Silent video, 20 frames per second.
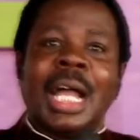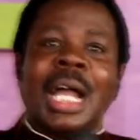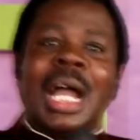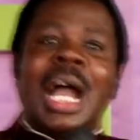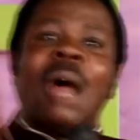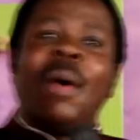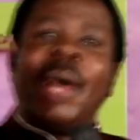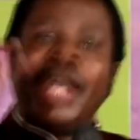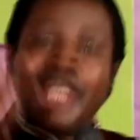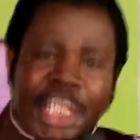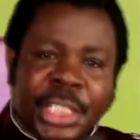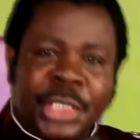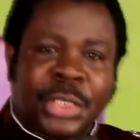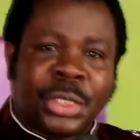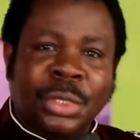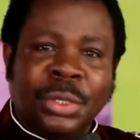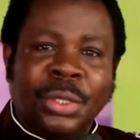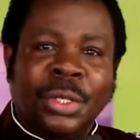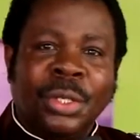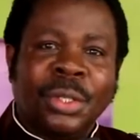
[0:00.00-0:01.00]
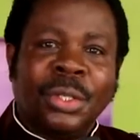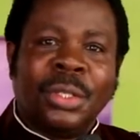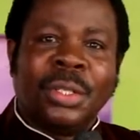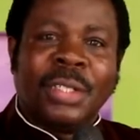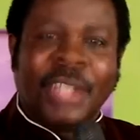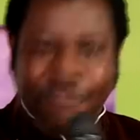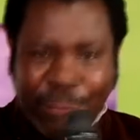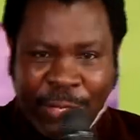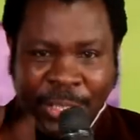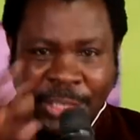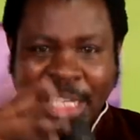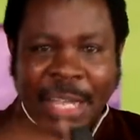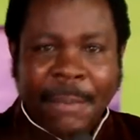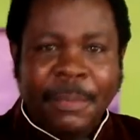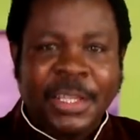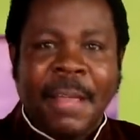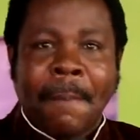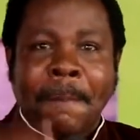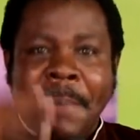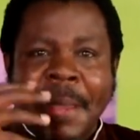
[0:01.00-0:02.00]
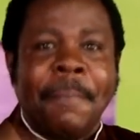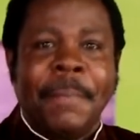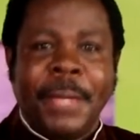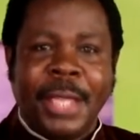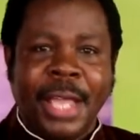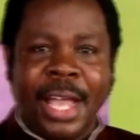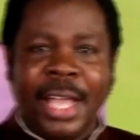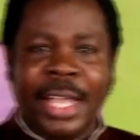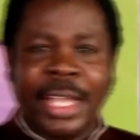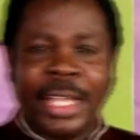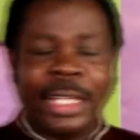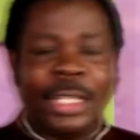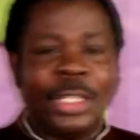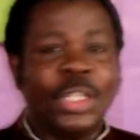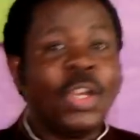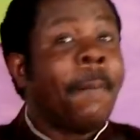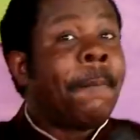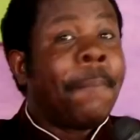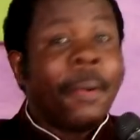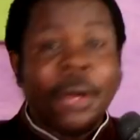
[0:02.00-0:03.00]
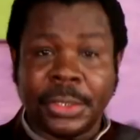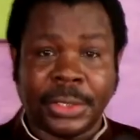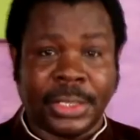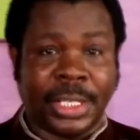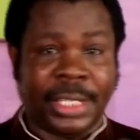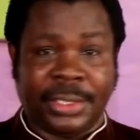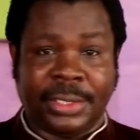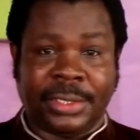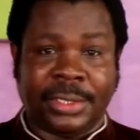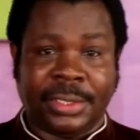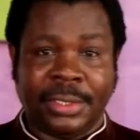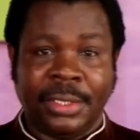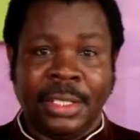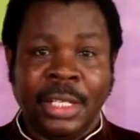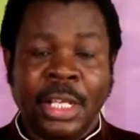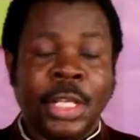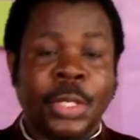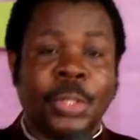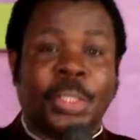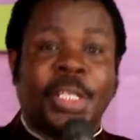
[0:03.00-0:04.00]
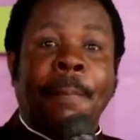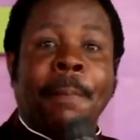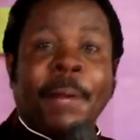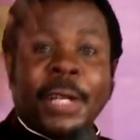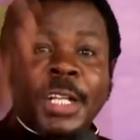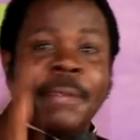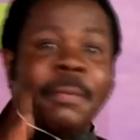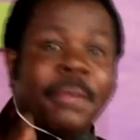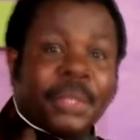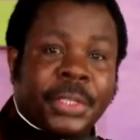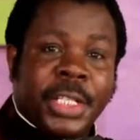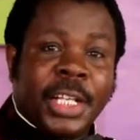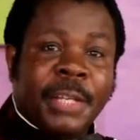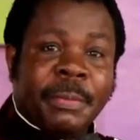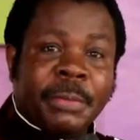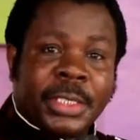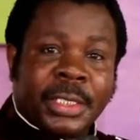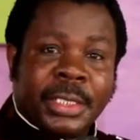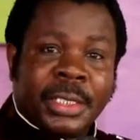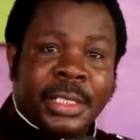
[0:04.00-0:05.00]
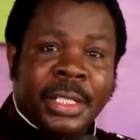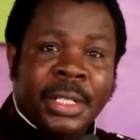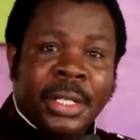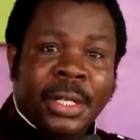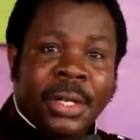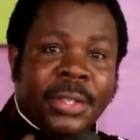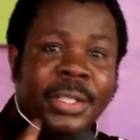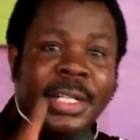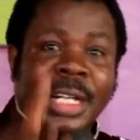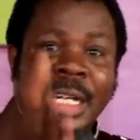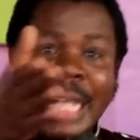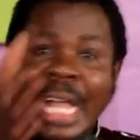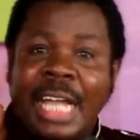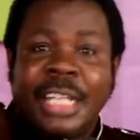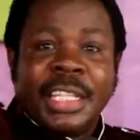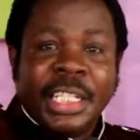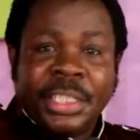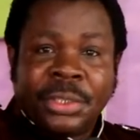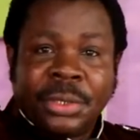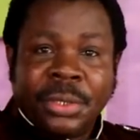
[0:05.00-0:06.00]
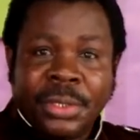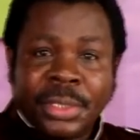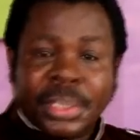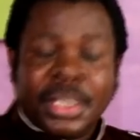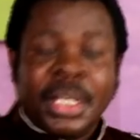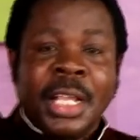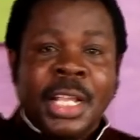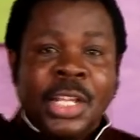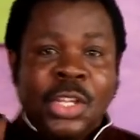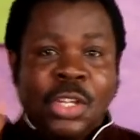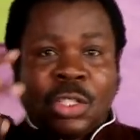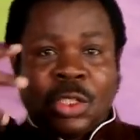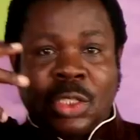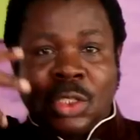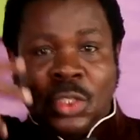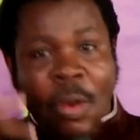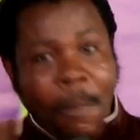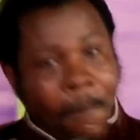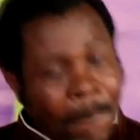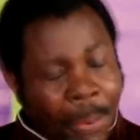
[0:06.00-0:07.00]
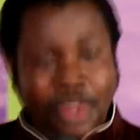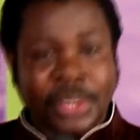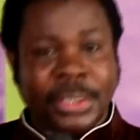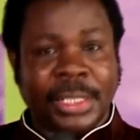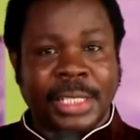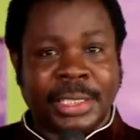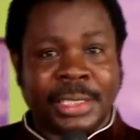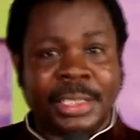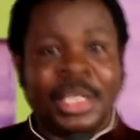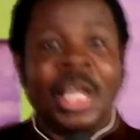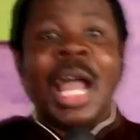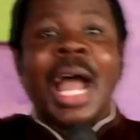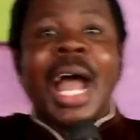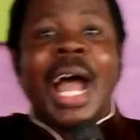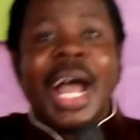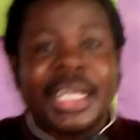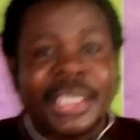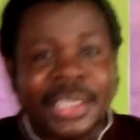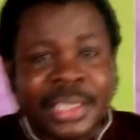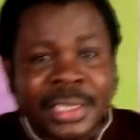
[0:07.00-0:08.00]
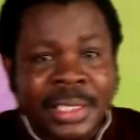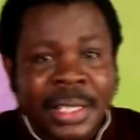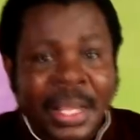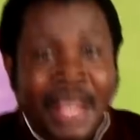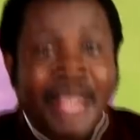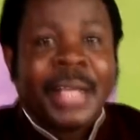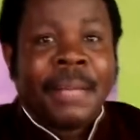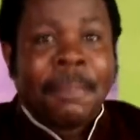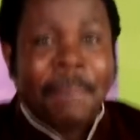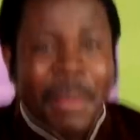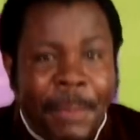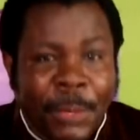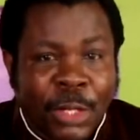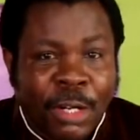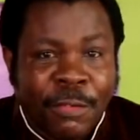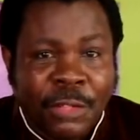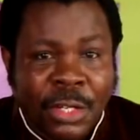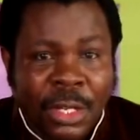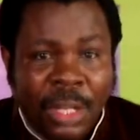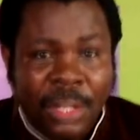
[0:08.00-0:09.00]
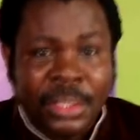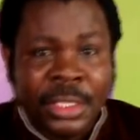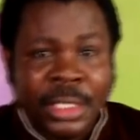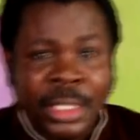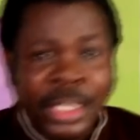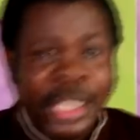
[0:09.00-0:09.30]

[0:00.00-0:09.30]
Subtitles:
Our issue, like for example, the BBI, you opposed us. You support the Muslims on the Qadhi issues. You oppose us. Us, people of God,